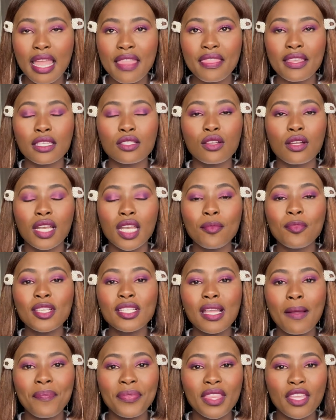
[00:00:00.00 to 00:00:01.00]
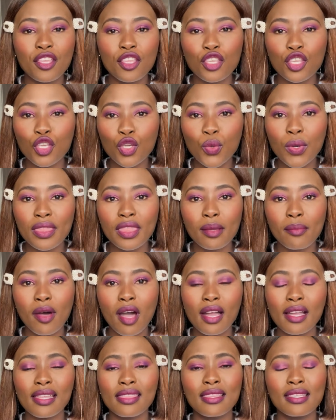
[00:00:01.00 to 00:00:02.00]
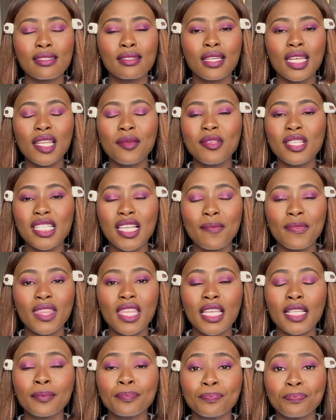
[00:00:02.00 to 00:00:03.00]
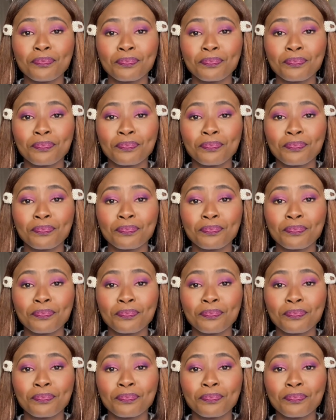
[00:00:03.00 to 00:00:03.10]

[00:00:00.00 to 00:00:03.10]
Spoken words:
There's going to be something new in the market, there's going to be something